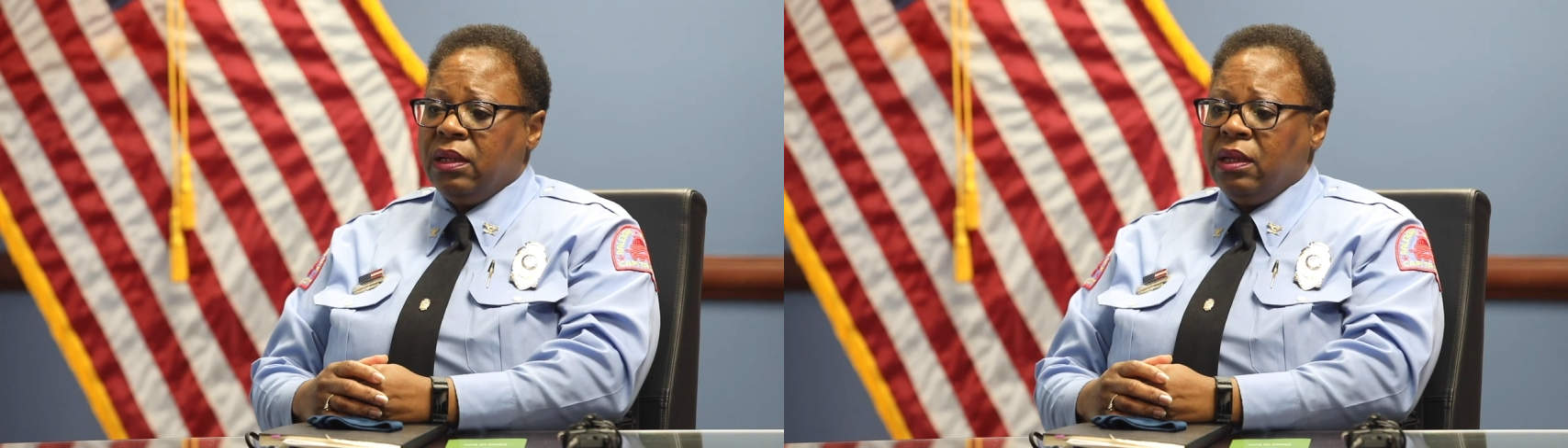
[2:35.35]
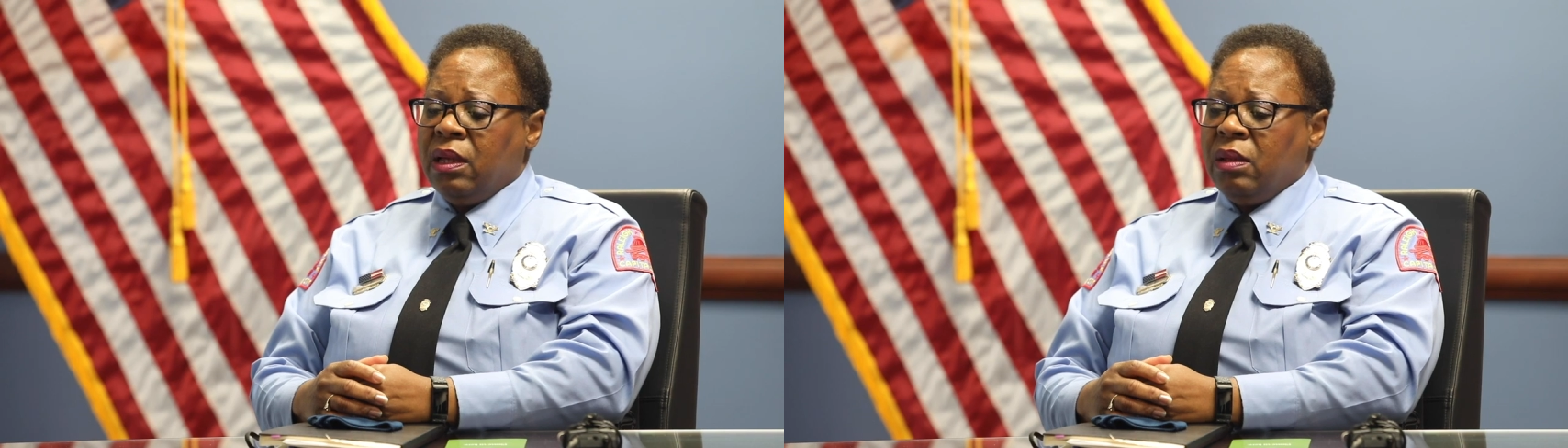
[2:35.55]

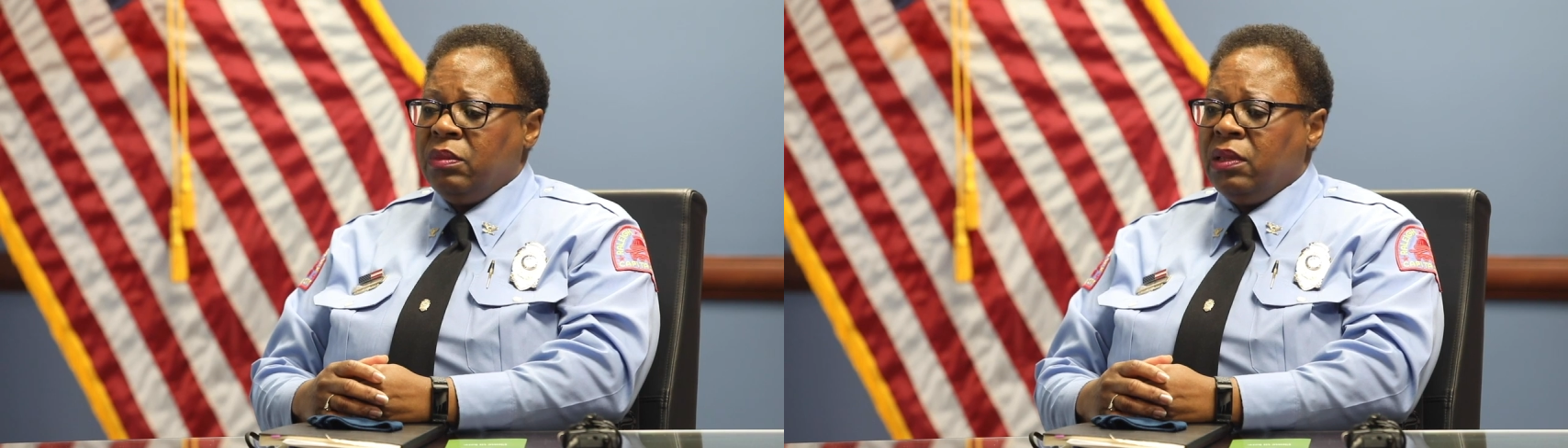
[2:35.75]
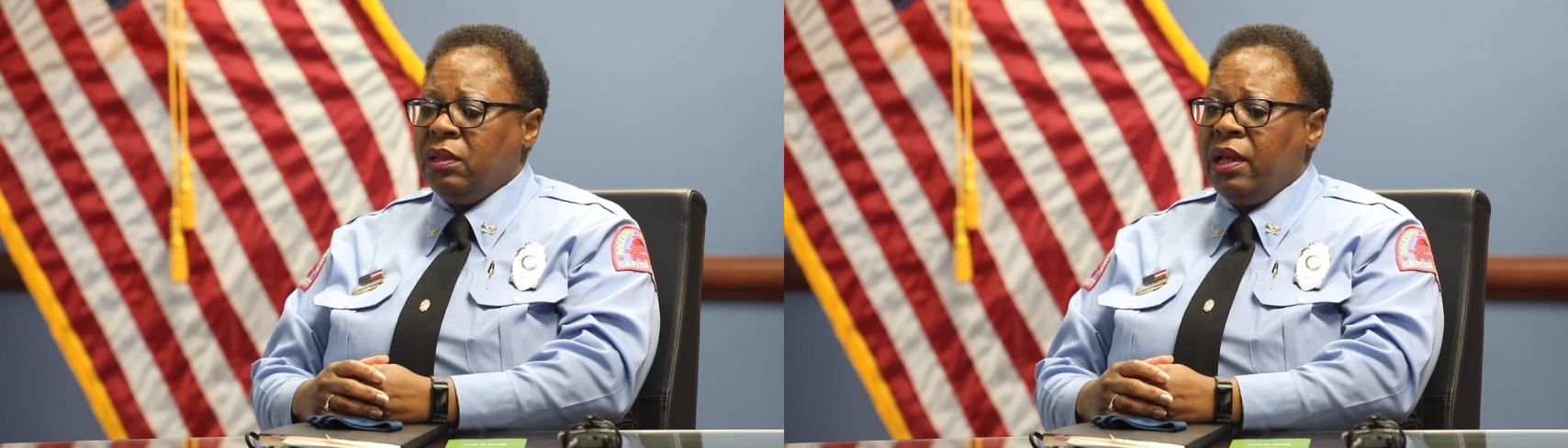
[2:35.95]

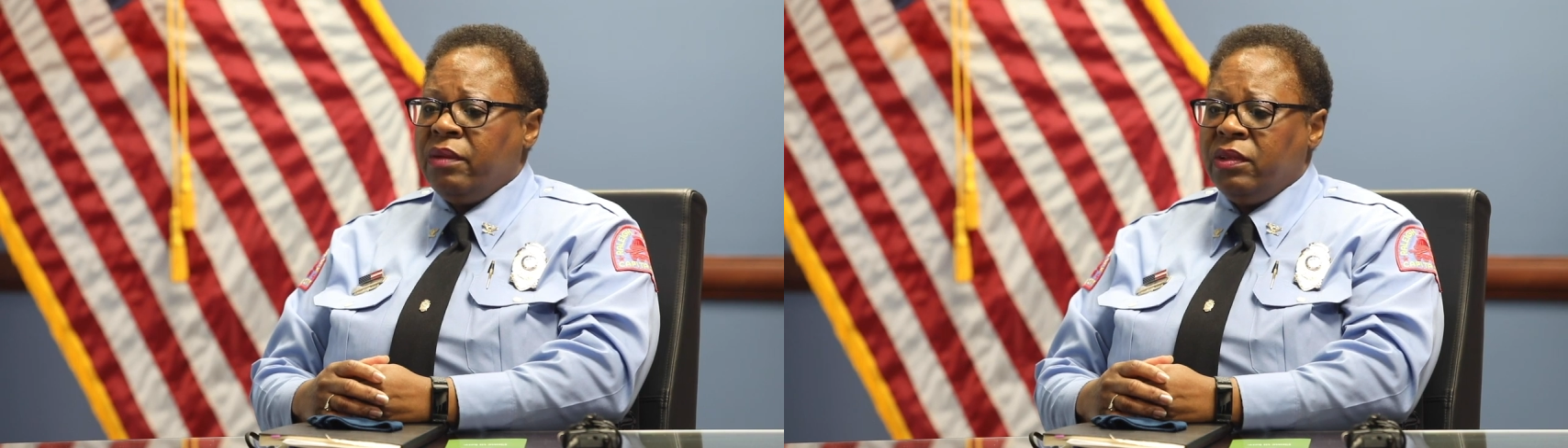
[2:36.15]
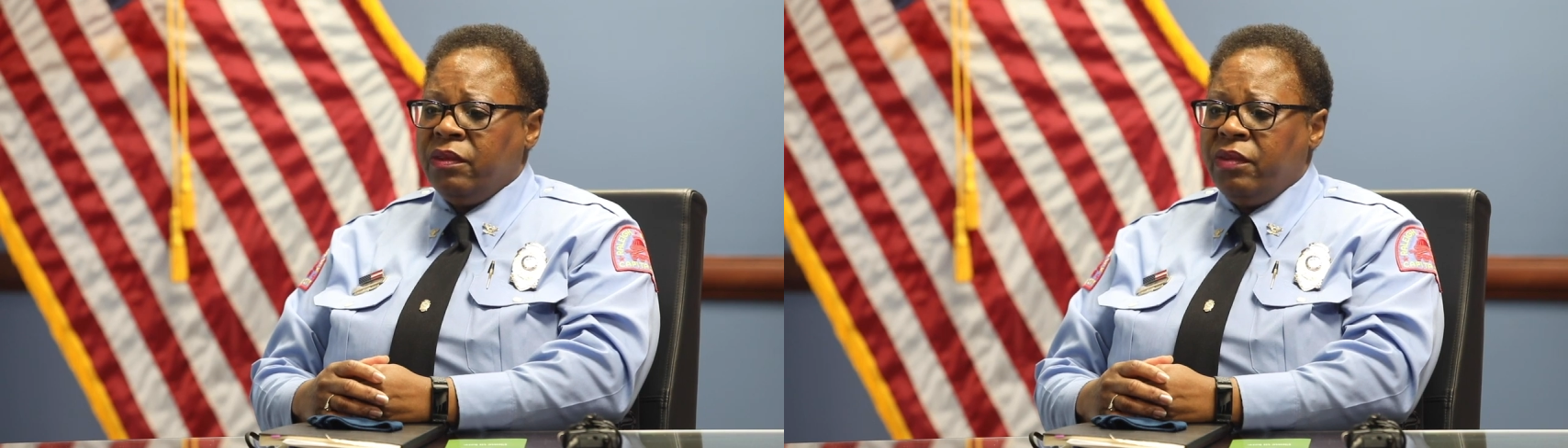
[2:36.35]
The
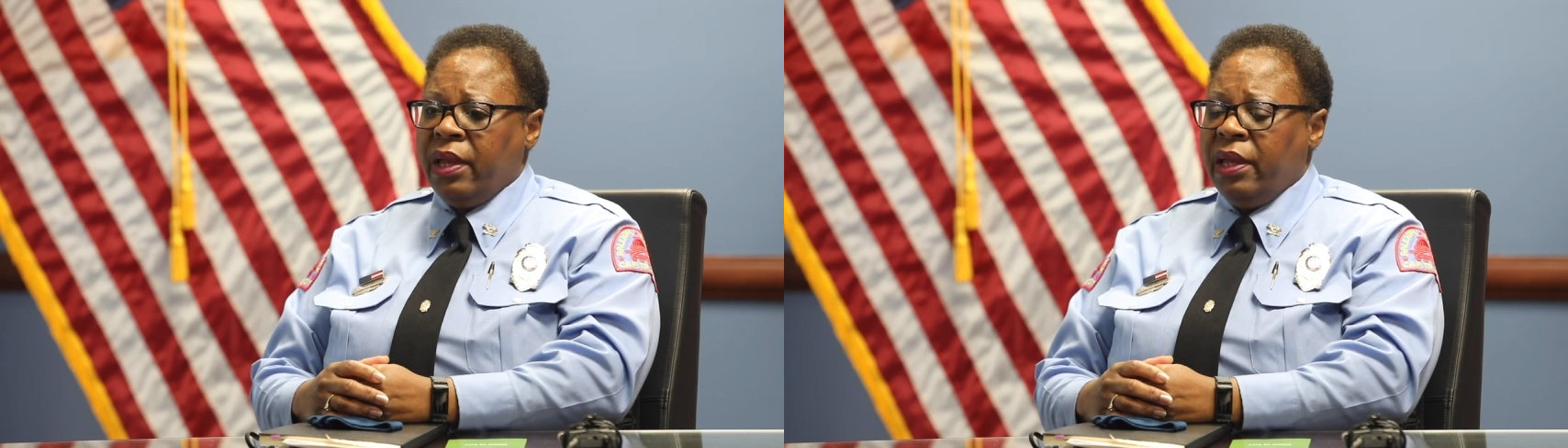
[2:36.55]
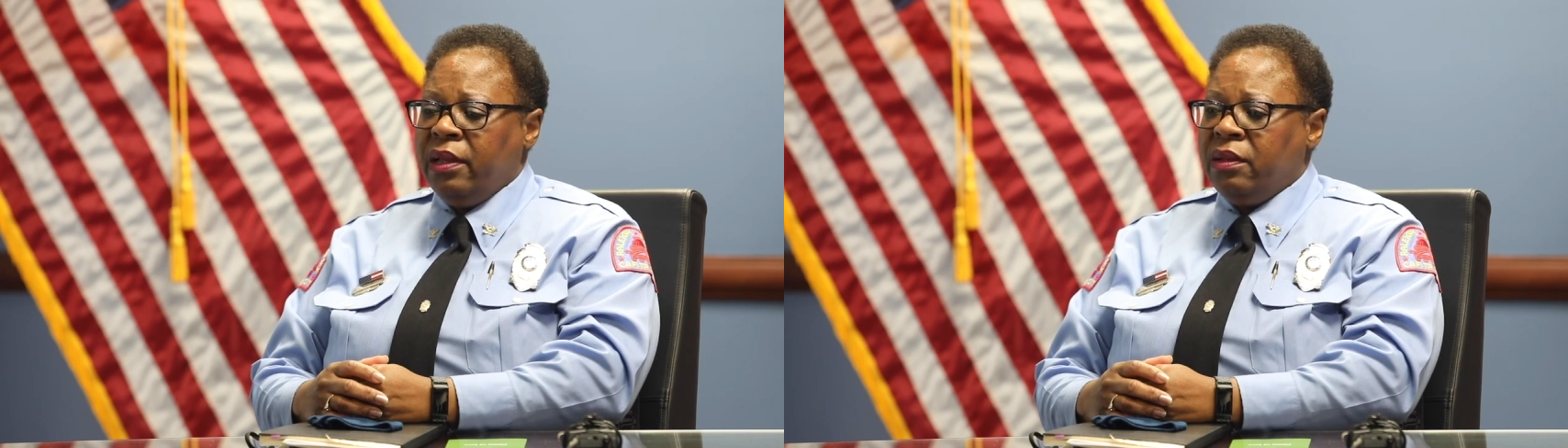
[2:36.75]
level of
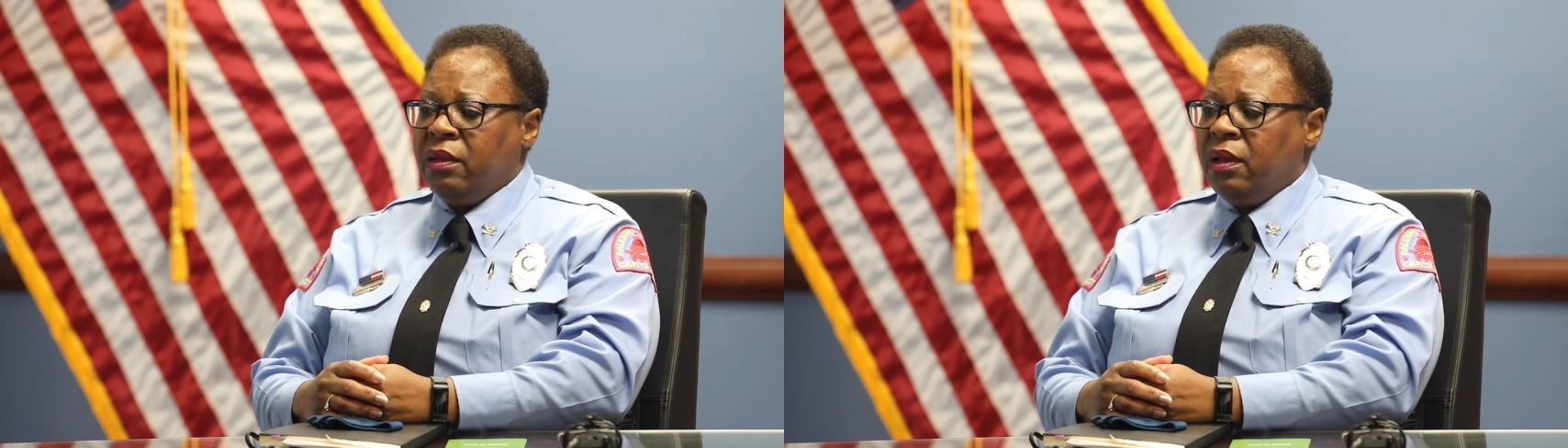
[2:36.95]
hate,